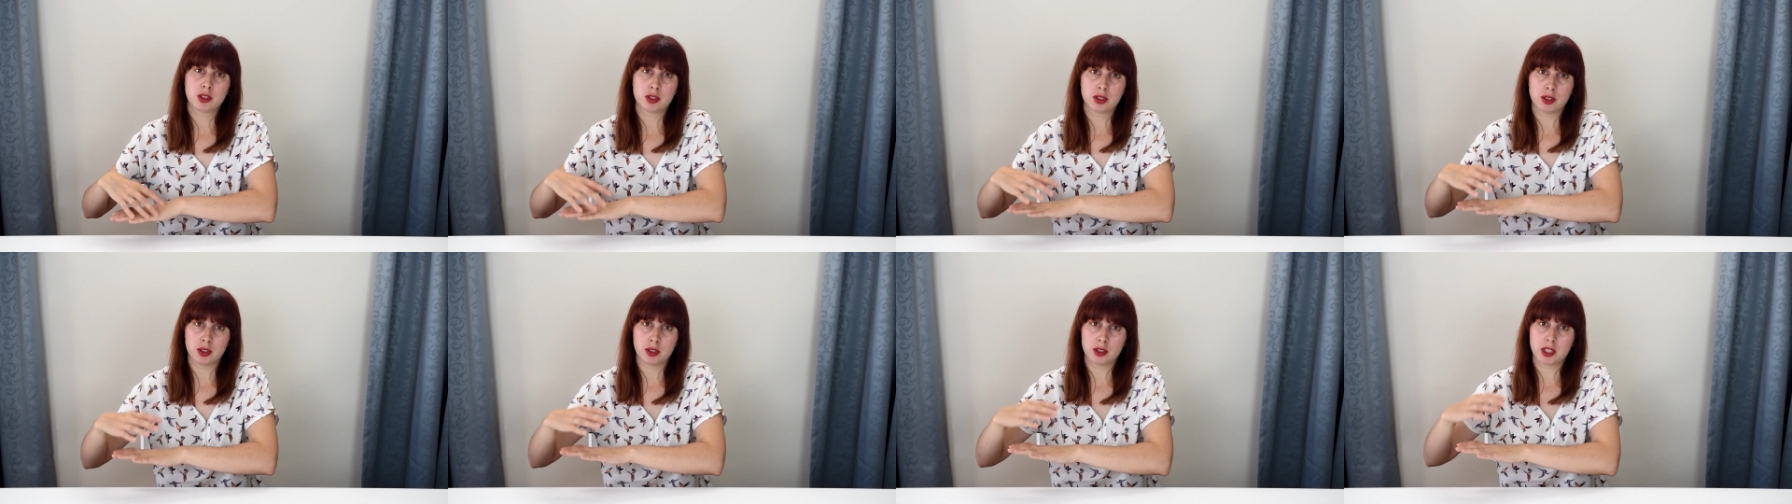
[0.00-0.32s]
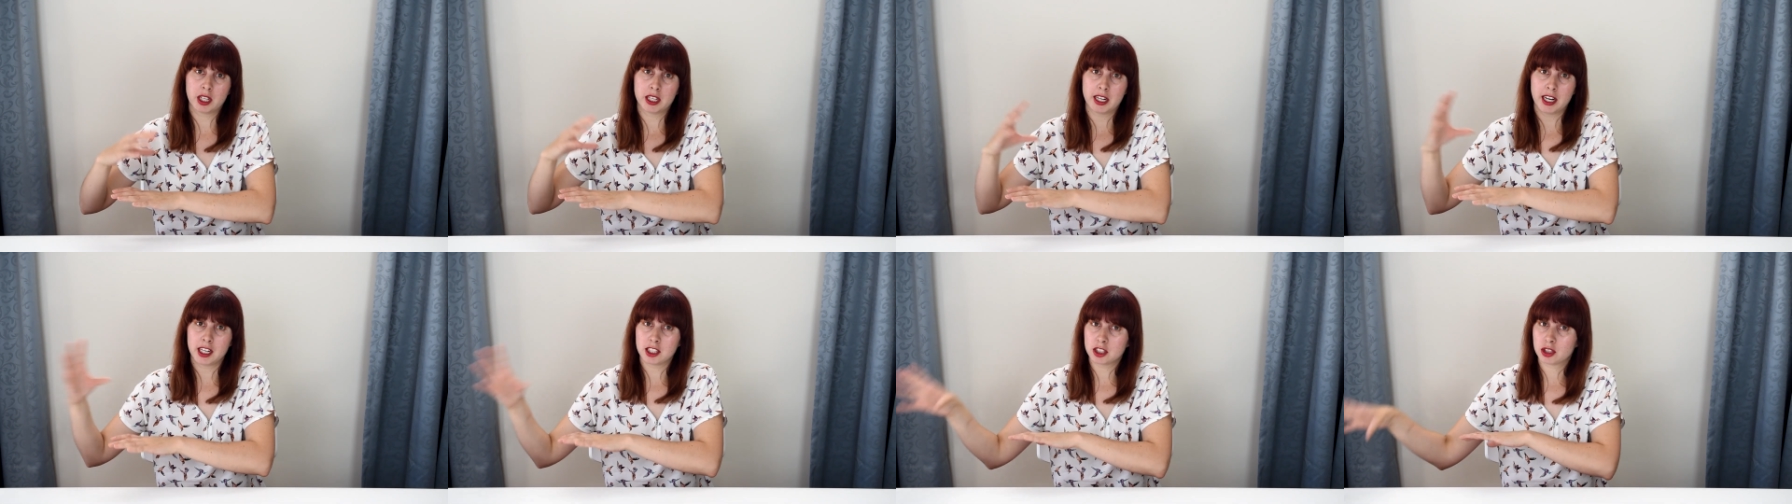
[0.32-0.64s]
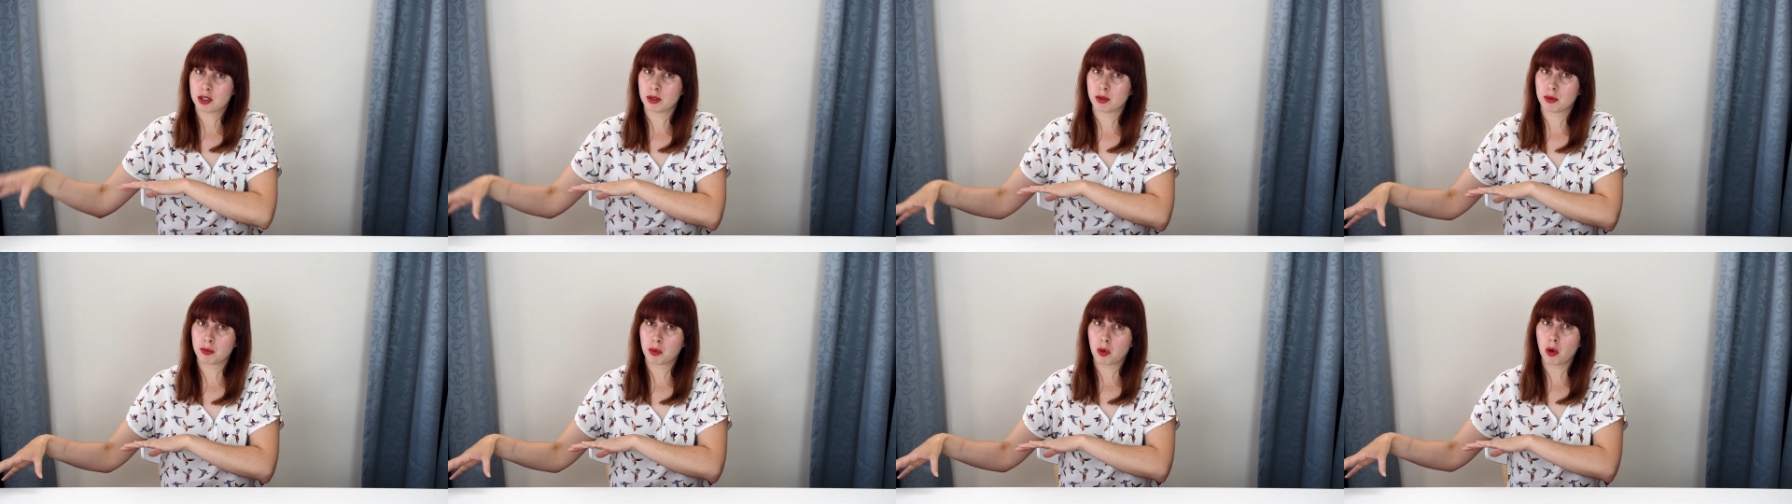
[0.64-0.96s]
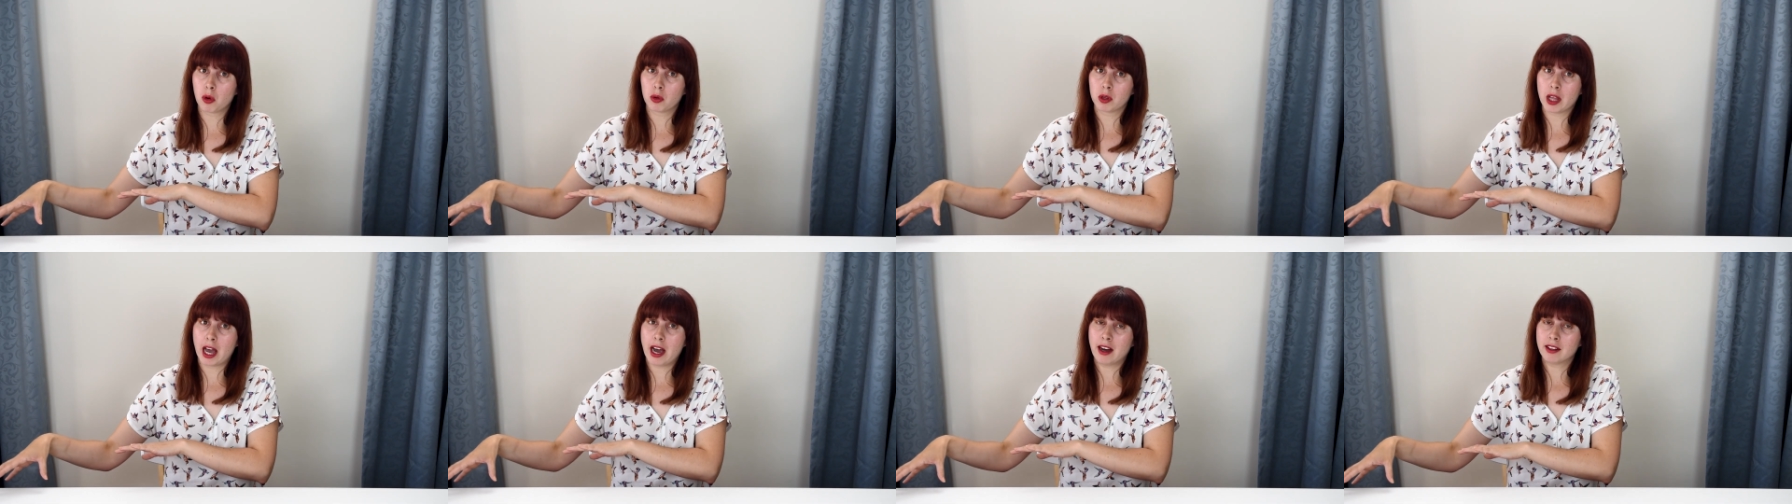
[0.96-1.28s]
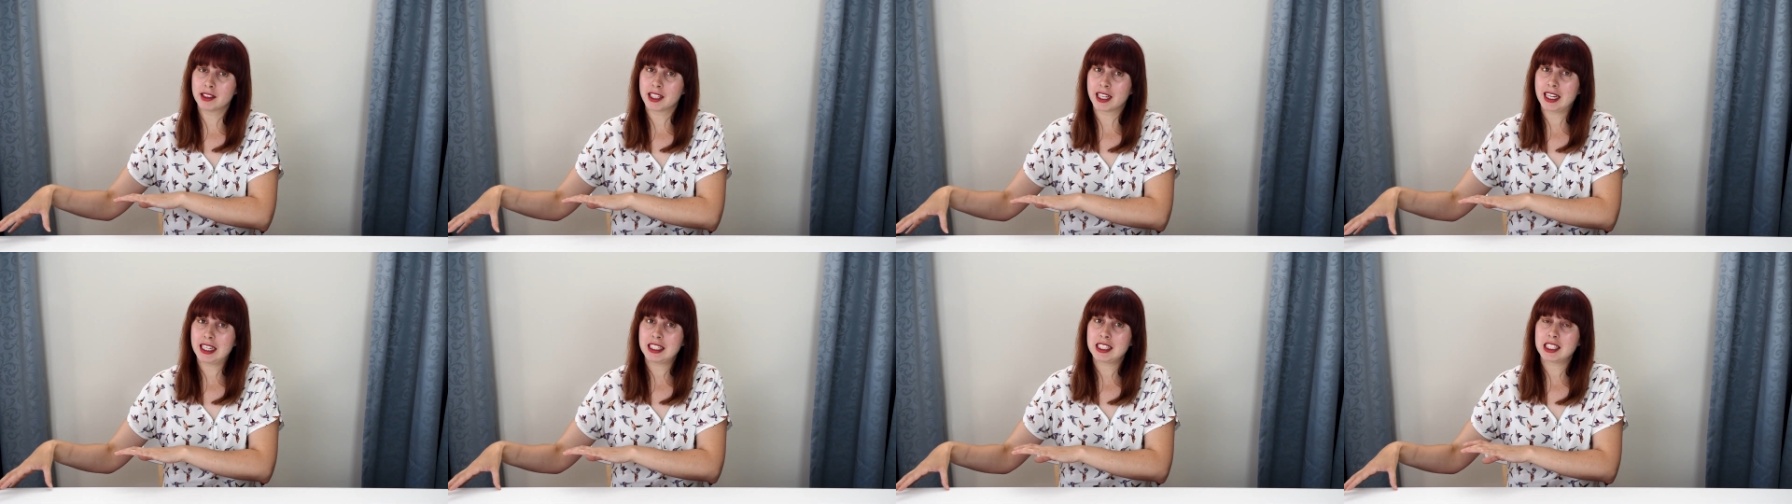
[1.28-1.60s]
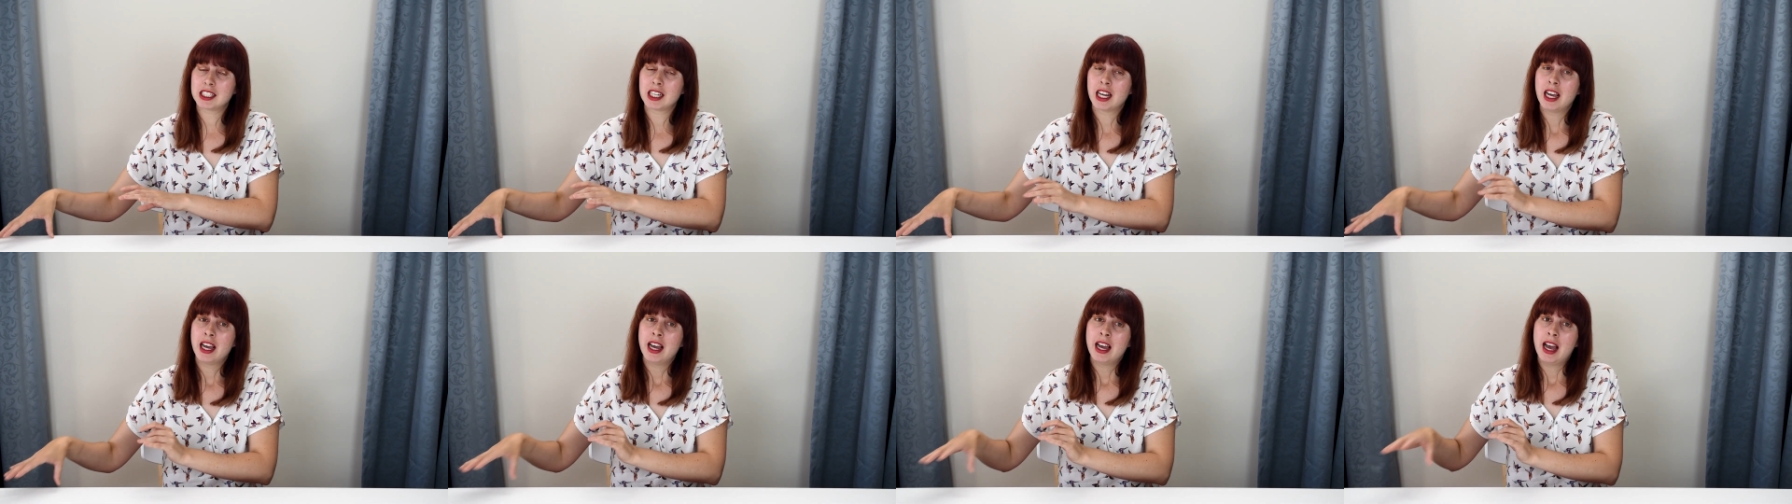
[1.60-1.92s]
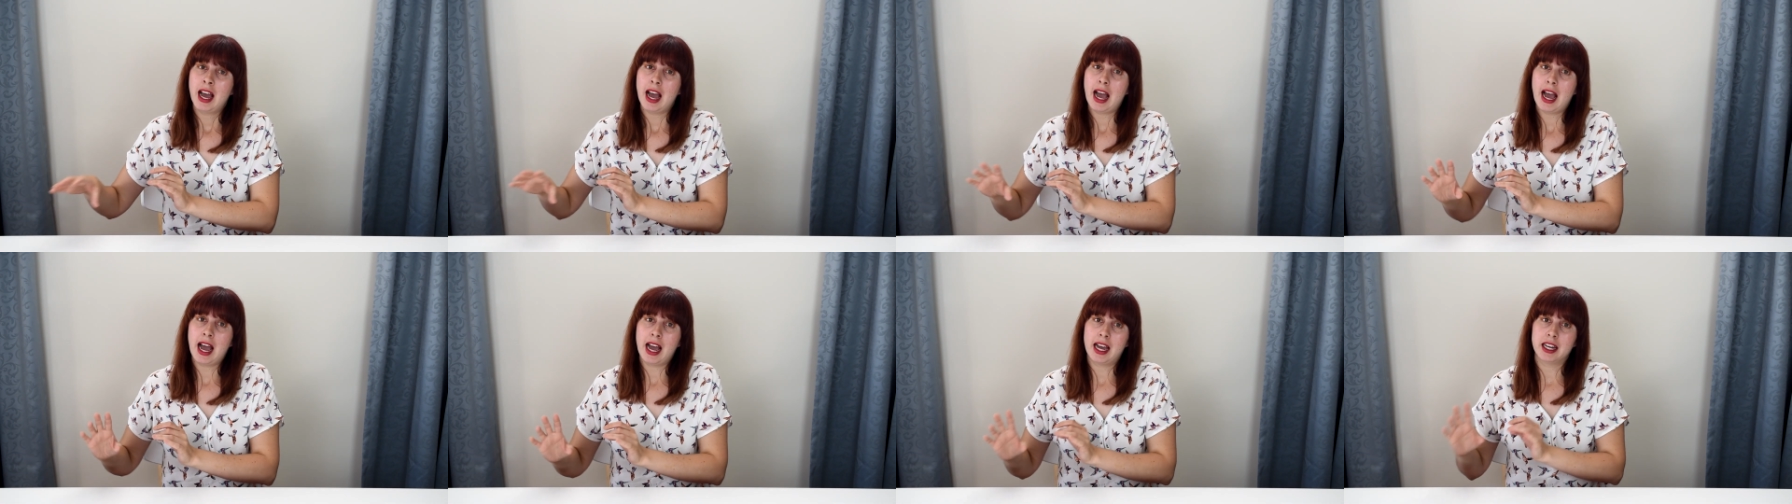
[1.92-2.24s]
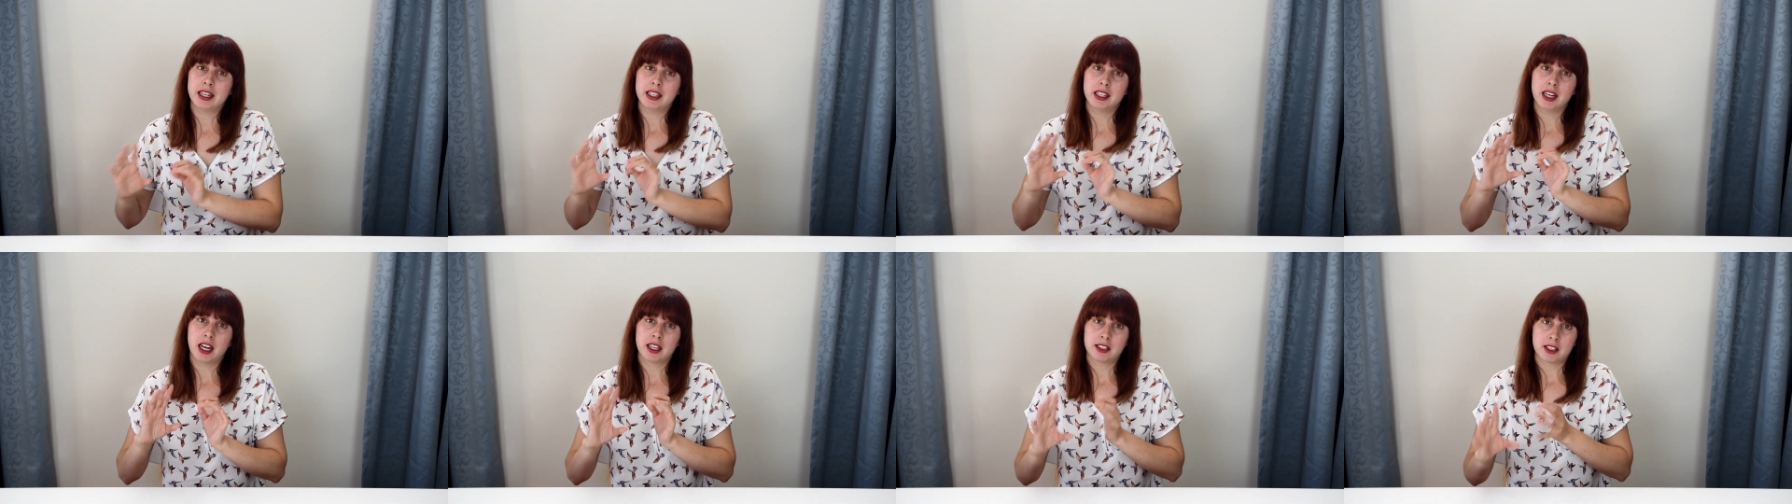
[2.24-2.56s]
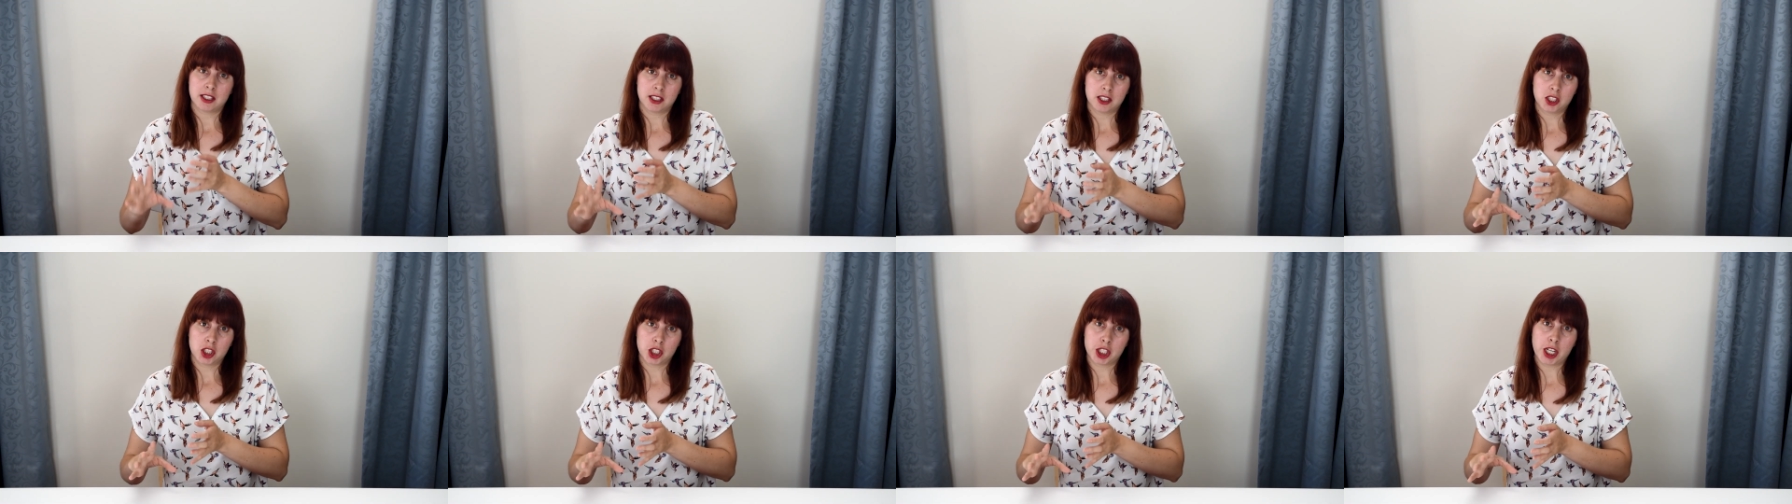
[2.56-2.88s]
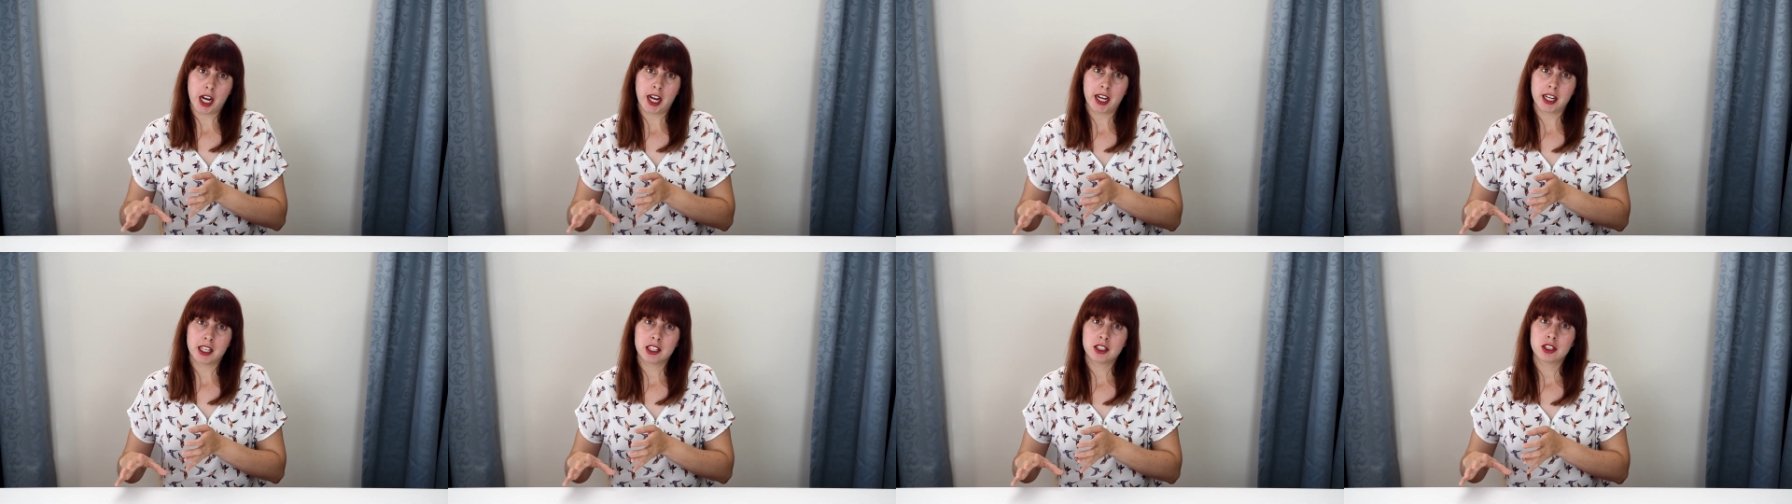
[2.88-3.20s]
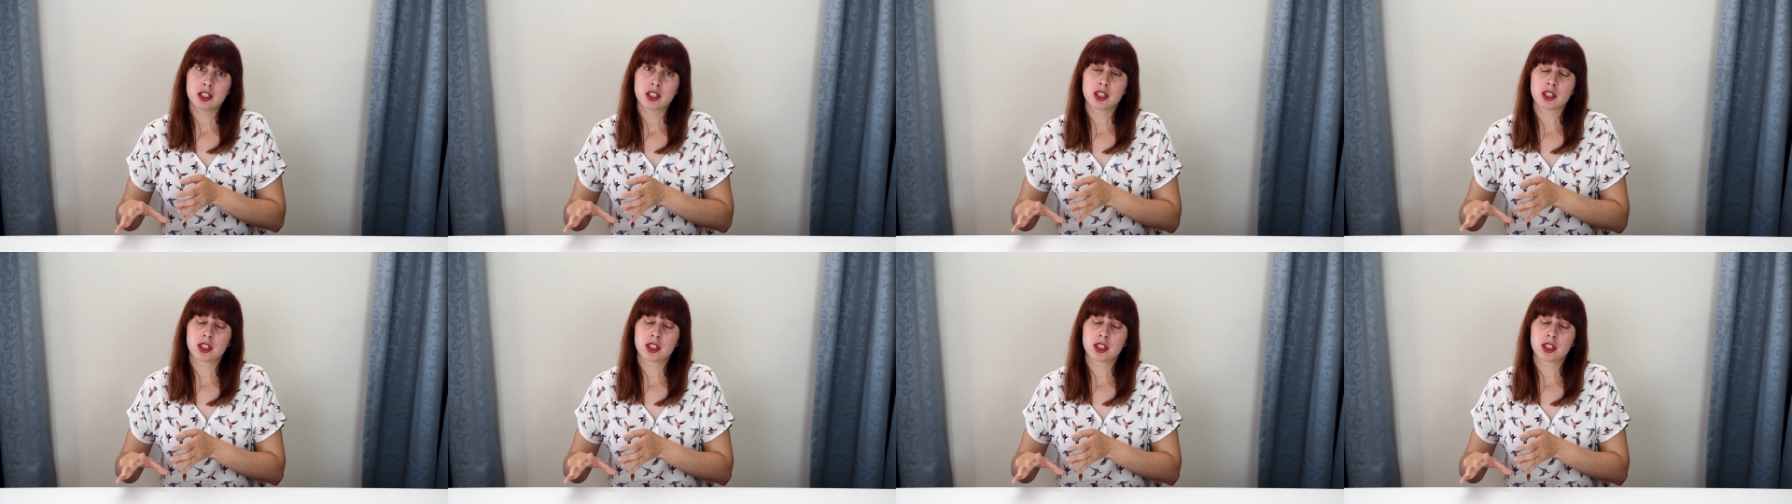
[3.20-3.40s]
to connect to a wall outlet, and nothing changed.